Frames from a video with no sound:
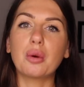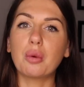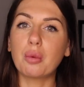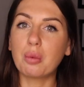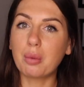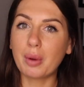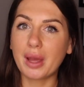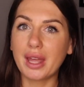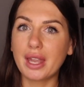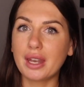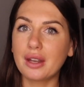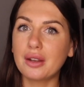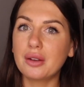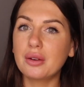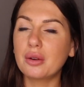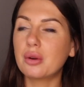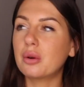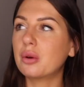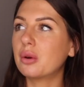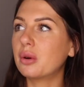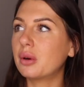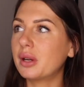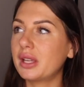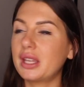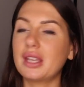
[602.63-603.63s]
when
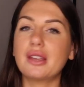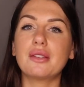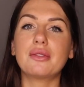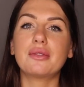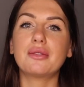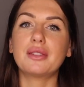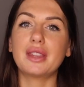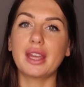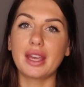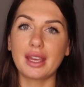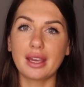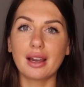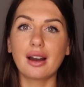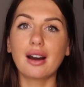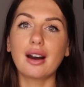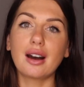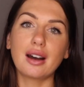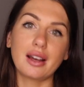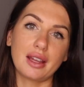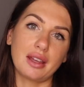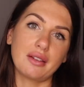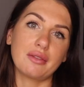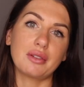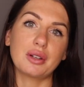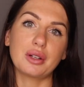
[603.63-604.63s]
or if they
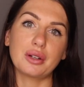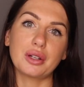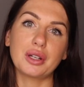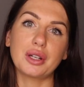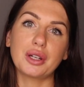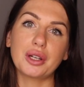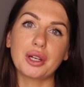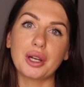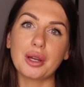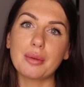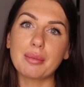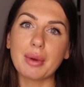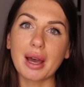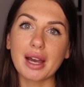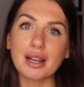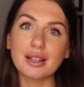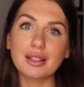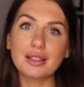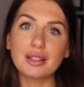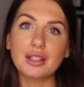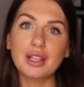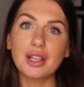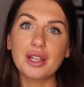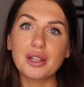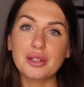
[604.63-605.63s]
are ever gonna go back.